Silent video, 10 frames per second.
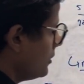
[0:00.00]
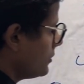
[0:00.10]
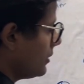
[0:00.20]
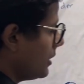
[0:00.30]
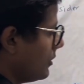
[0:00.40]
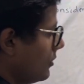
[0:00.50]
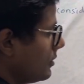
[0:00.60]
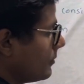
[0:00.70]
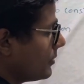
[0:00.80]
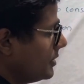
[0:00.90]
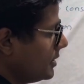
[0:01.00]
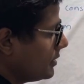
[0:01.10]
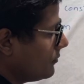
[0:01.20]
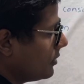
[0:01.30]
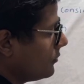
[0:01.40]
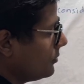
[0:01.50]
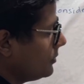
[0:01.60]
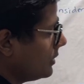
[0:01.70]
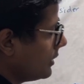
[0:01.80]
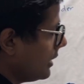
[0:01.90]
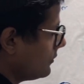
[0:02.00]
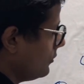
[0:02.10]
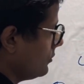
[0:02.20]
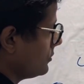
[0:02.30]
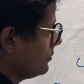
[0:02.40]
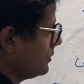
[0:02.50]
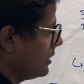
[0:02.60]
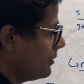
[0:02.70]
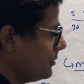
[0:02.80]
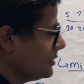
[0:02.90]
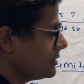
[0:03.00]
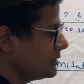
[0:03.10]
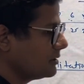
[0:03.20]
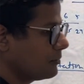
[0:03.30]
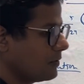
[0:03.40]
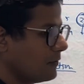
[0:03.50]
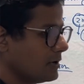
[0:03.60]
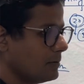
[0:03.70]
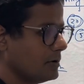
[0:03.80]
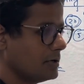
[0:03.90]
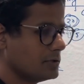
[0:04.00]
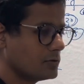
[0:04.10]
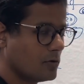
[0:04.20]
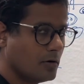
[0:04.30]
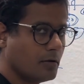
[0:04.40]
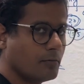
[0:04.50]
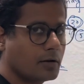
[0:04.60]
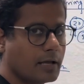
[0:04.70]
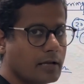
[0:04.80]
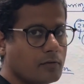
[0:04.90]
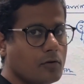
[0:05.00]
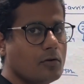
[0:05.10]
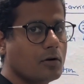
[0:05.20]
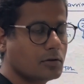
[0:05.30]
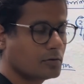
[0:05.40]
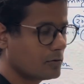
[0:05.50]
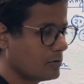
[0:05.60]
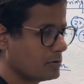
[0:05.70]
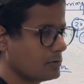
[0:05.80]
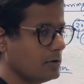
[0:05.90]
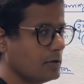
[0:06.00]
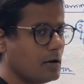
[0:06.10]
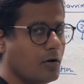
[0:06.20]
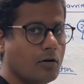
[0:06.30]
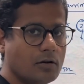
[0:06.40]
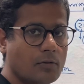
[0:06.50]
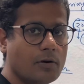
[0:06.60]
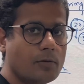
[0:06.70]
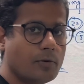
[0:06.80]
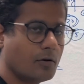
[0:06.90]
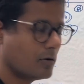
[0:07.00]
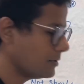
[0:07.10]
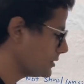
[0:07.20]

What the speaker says: So you cannot predict what would be the cash flow. So there may be chance the profitability is good but cash flow not so good, so in the long term it may not be